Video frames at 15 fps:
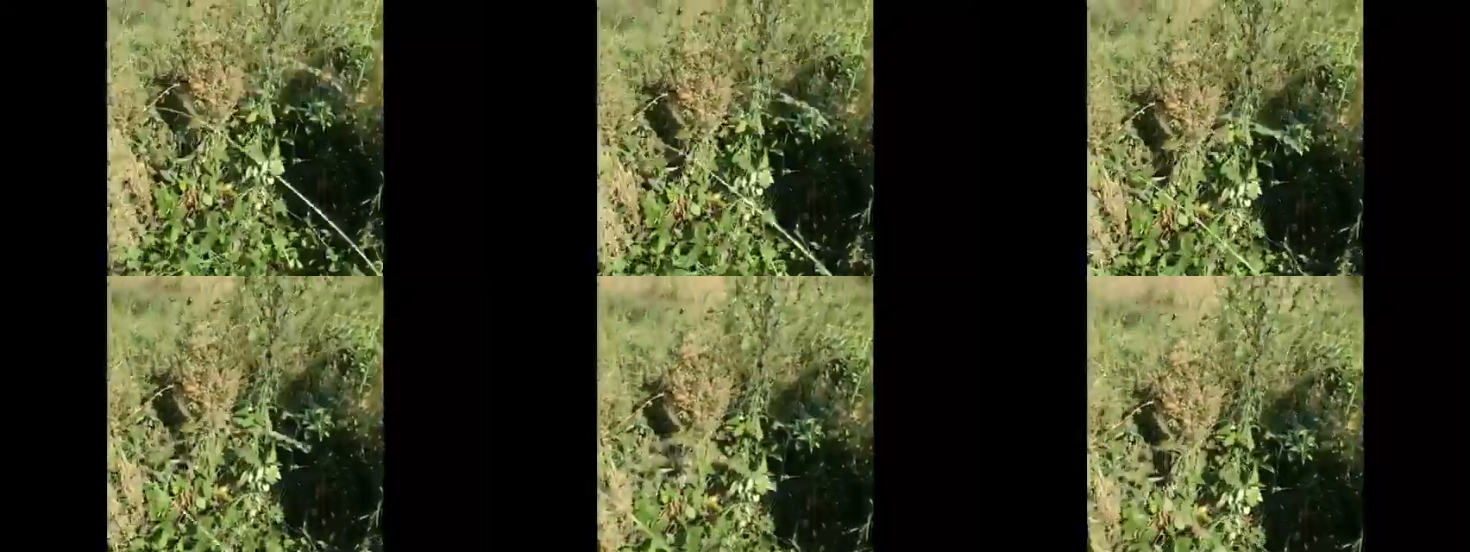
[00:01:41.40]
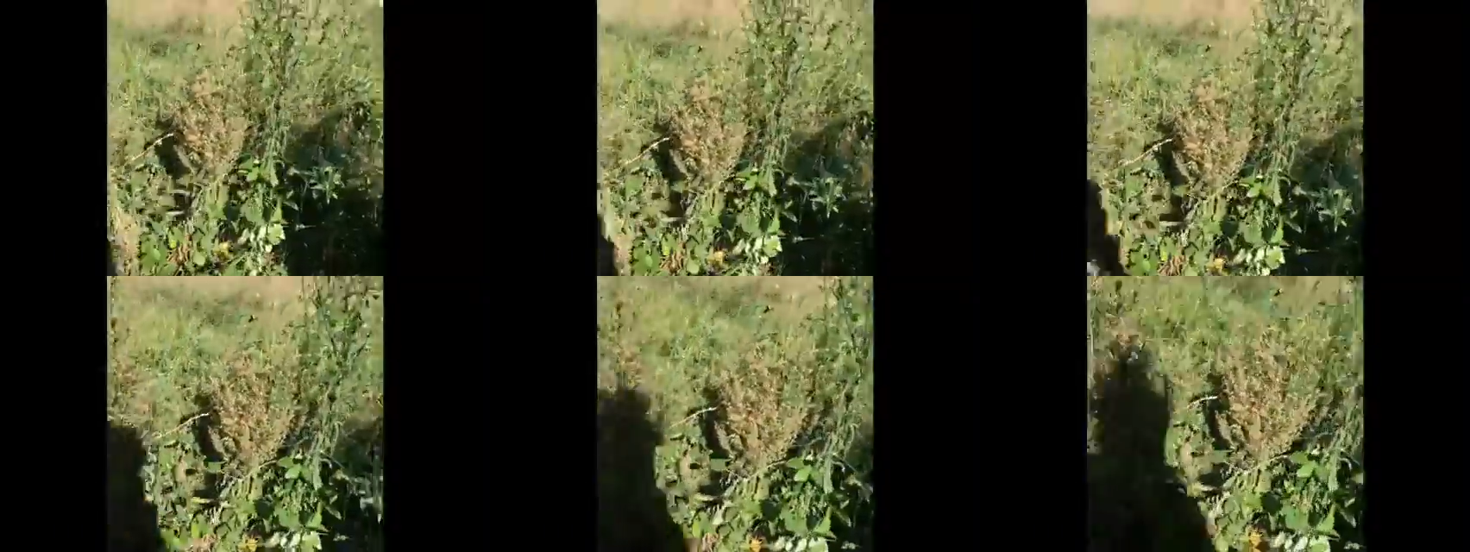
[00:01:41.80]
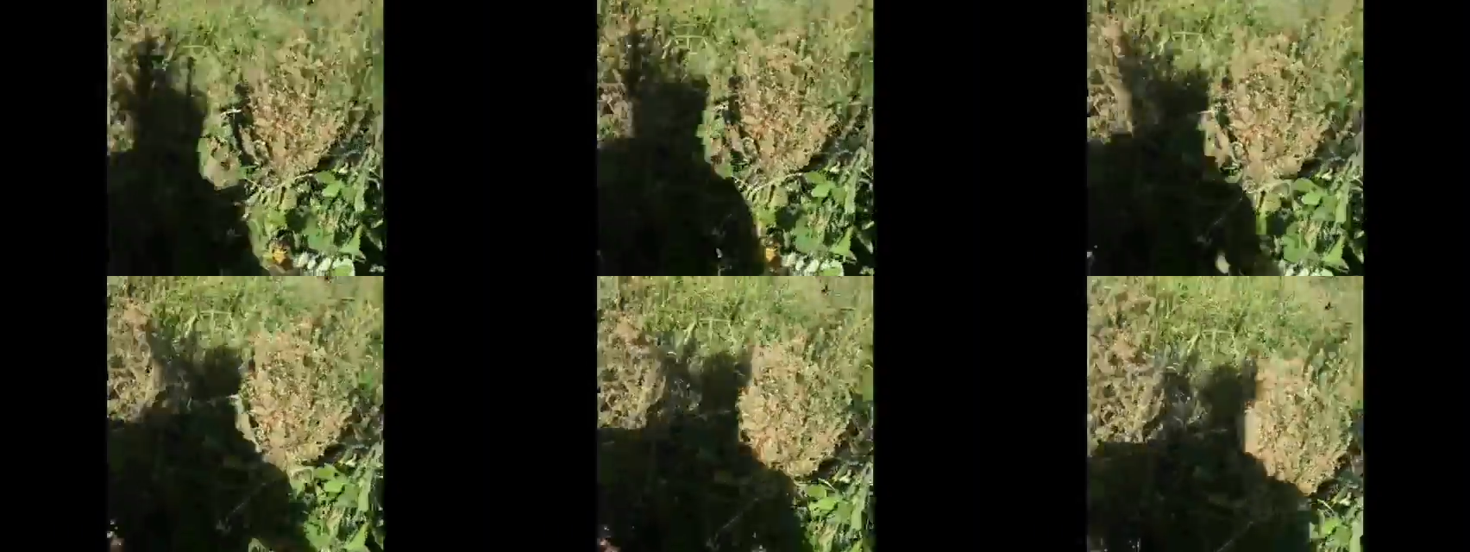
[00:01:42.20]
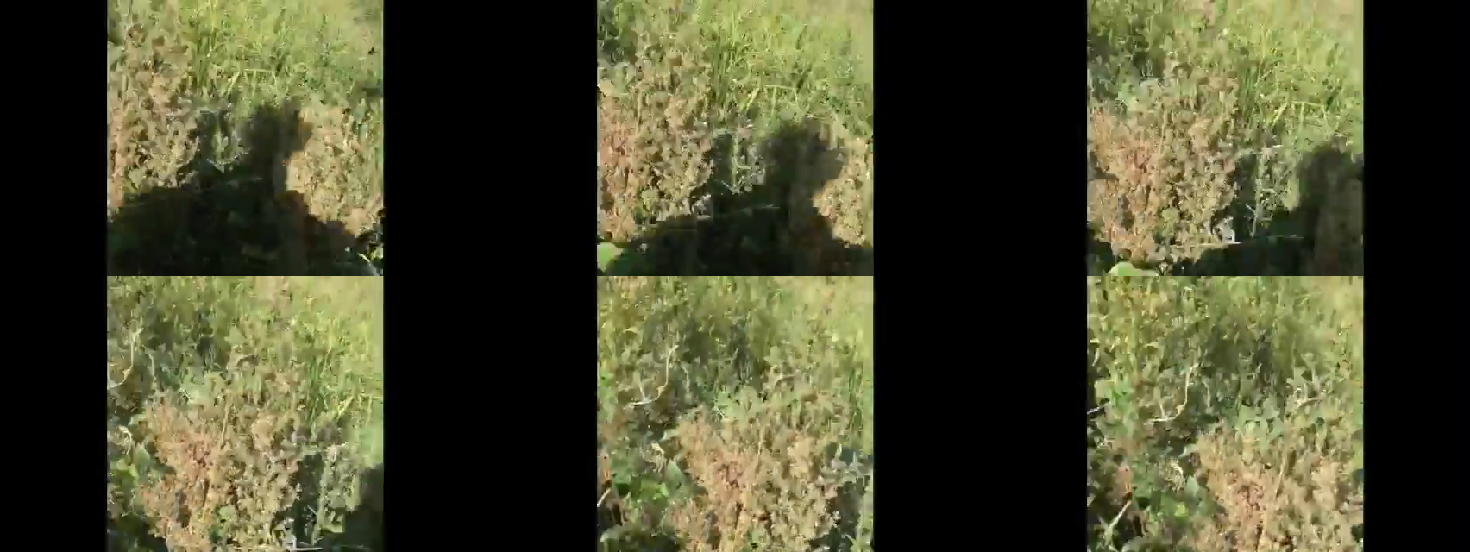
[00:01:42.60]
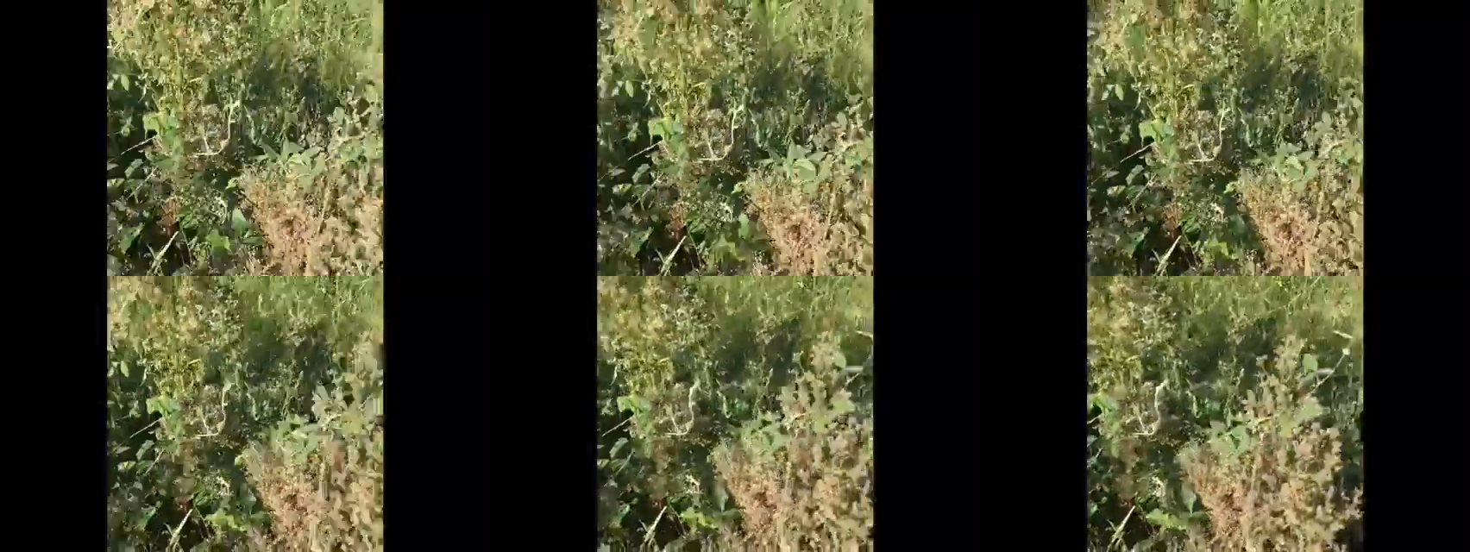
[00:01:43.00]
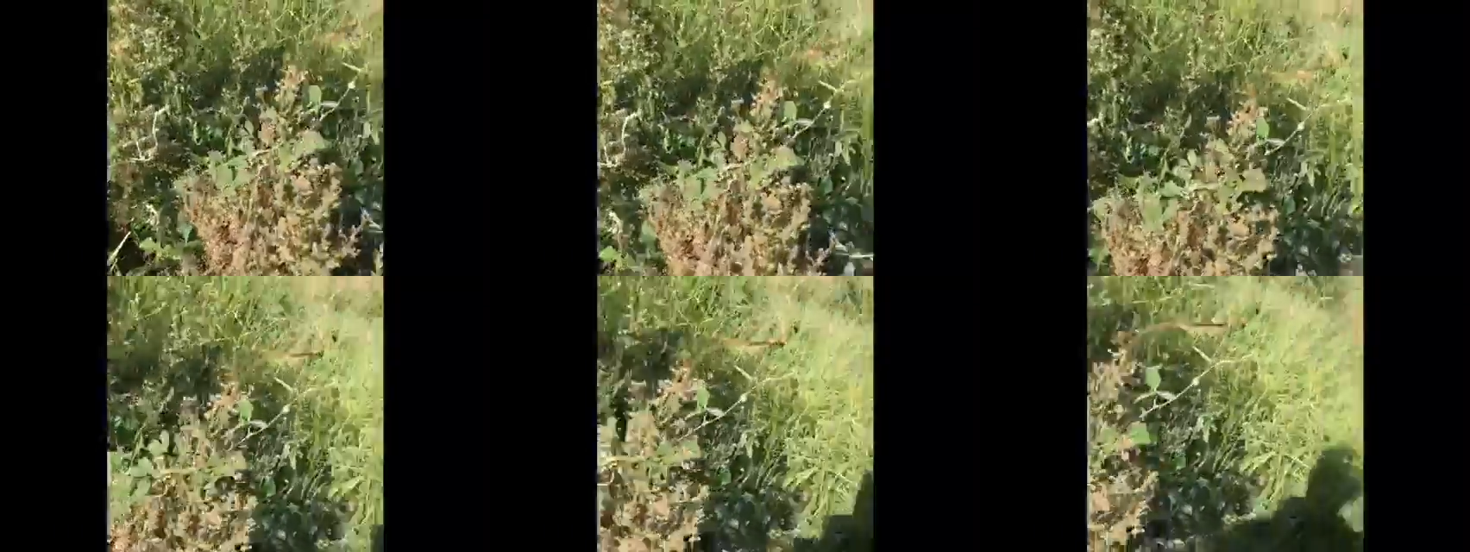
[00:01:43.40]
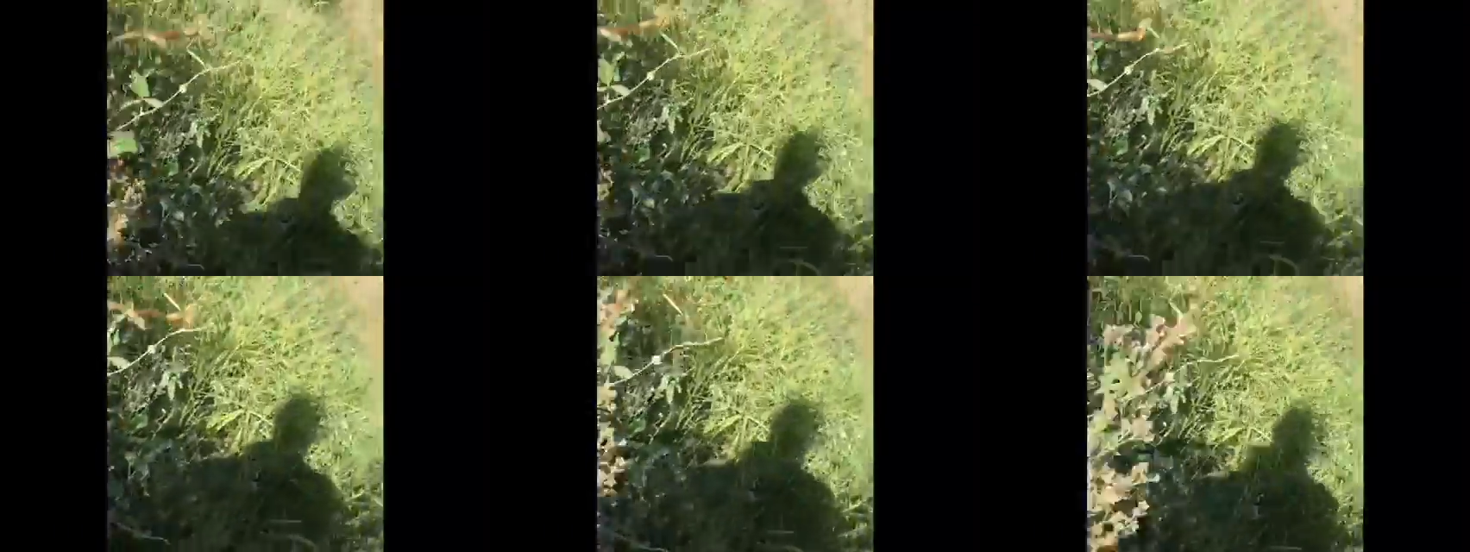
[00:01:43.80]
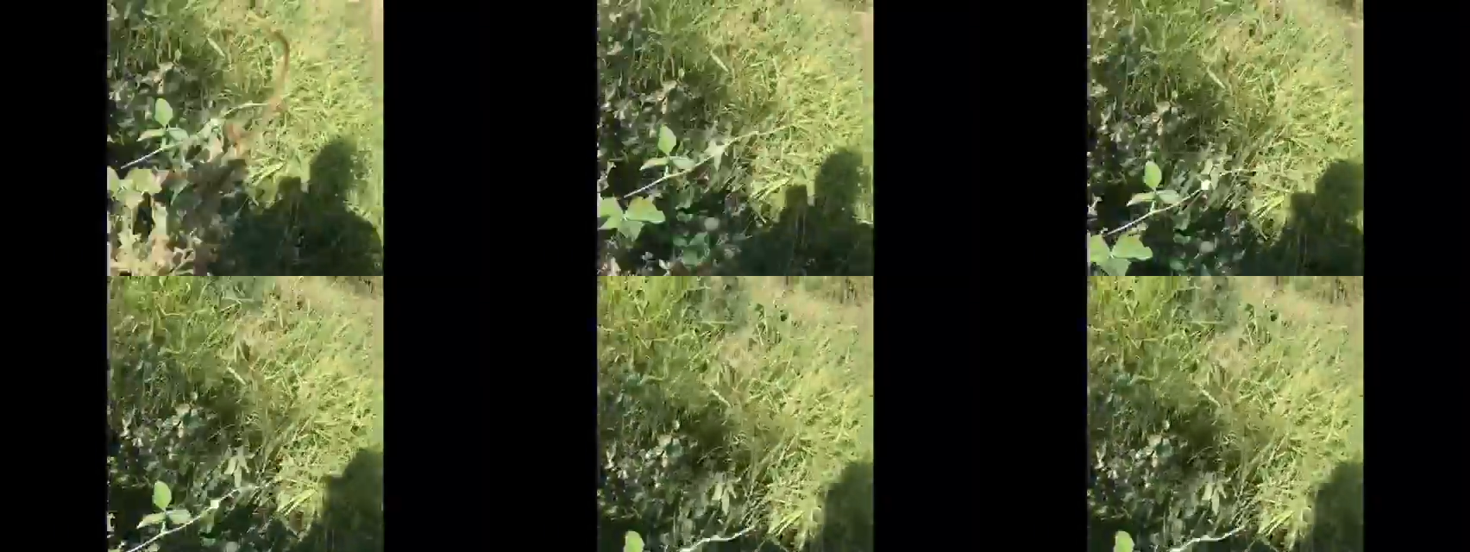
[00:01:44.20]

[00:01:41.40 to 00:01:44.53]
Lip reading: (no speaker visible)